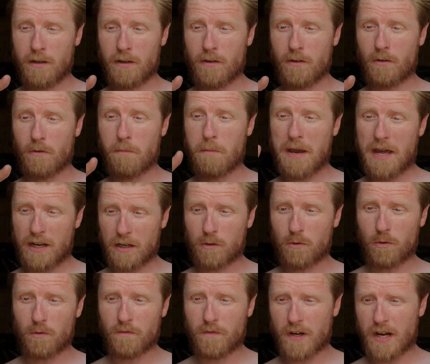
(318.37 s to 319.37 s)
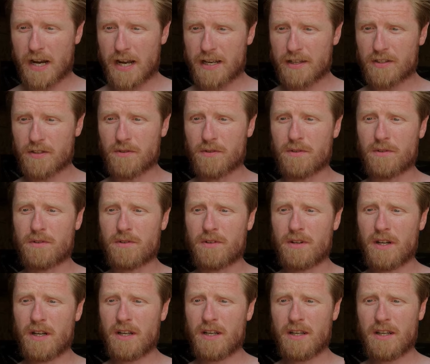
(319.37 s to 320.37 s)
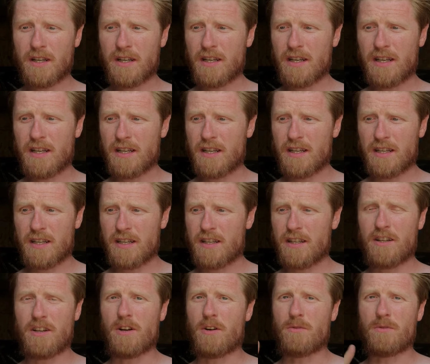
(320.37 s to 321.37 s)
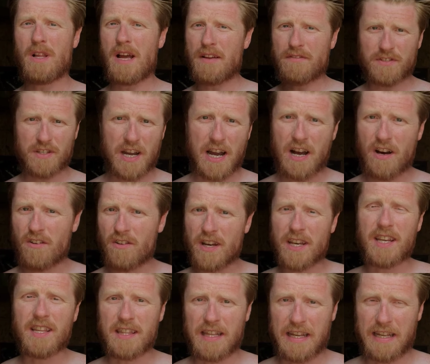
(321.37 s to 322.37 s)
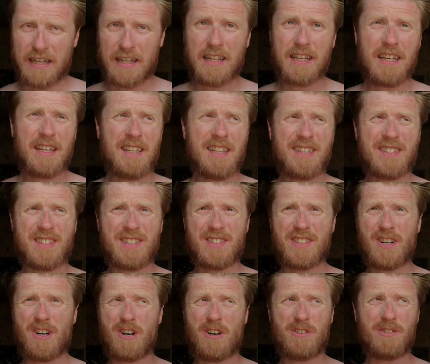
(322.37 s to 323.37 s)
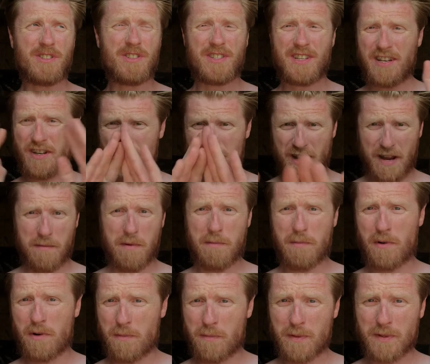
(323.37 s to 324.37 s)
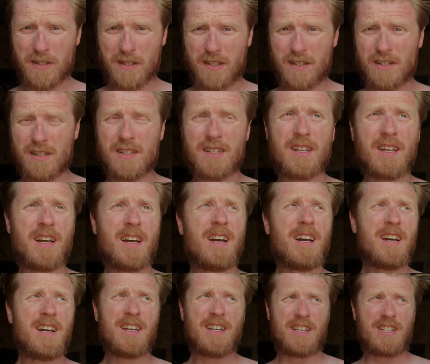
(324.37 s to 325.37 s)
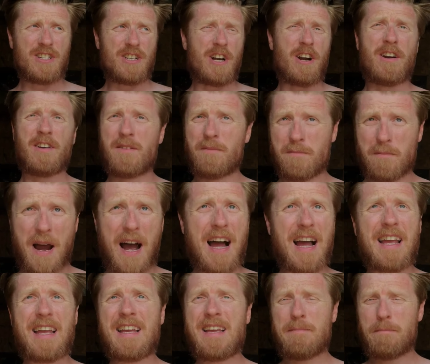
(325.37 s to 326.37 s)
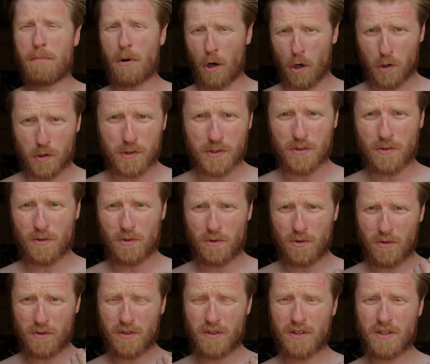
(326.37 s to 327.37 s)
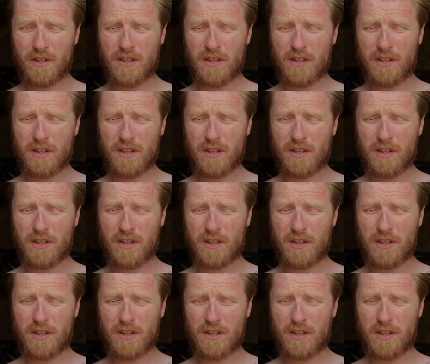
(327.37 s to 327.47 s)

you know, medical advice or, you know, lifestyle, anything. This is all just entertainment purposes, sharing my personal